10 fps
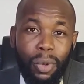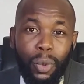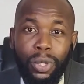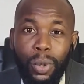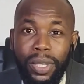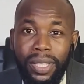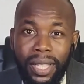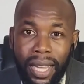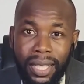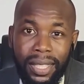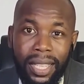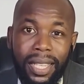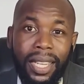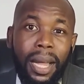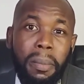withholding tax, and
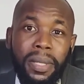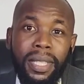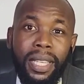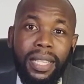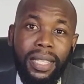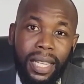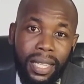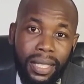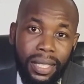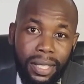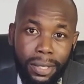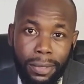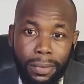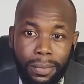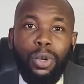the capital gain tax.
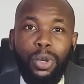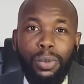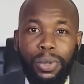Go